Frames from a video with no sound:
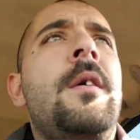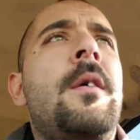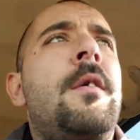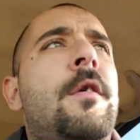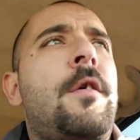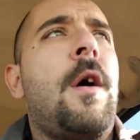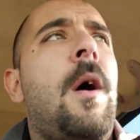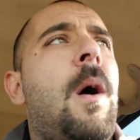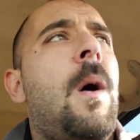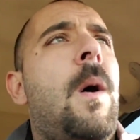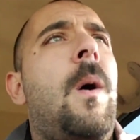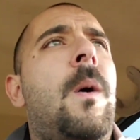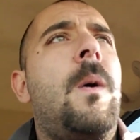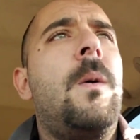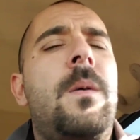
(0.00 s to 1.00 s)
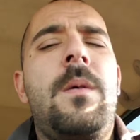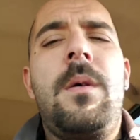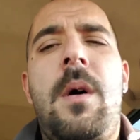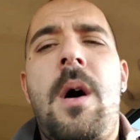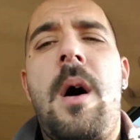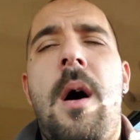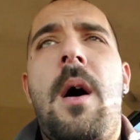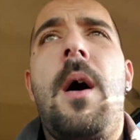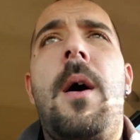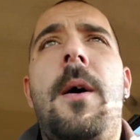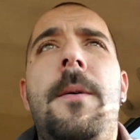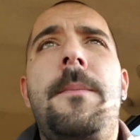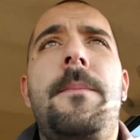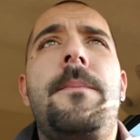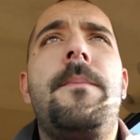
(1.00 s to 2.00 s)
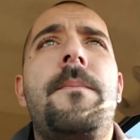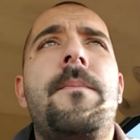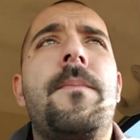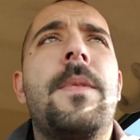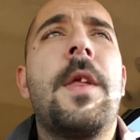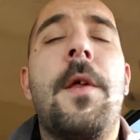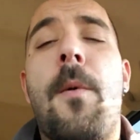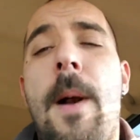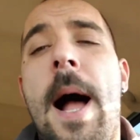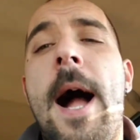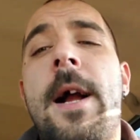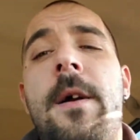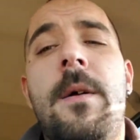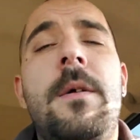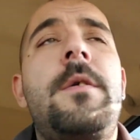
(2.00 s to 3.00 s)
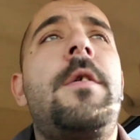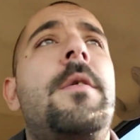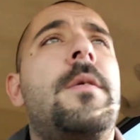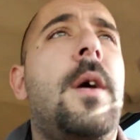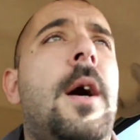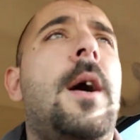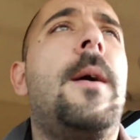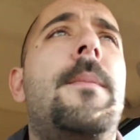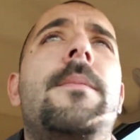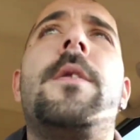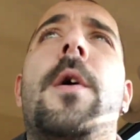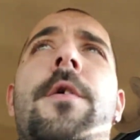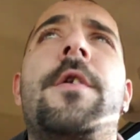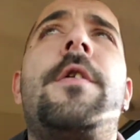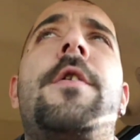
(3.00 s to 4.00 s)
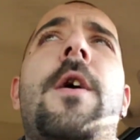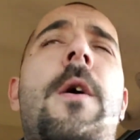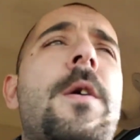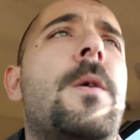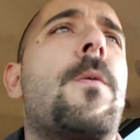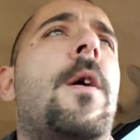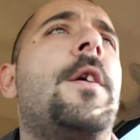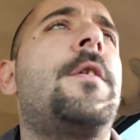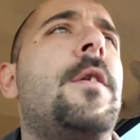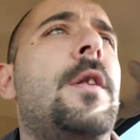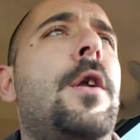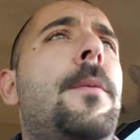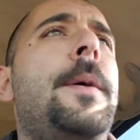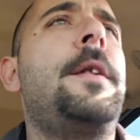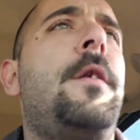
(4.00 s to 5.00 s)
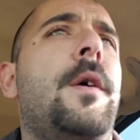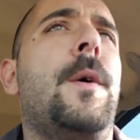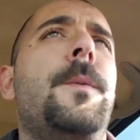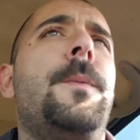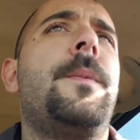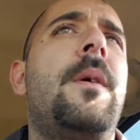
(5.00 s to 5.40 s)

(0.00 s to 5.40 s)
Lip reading: So, the rockers, those are starting to rust a little bit too.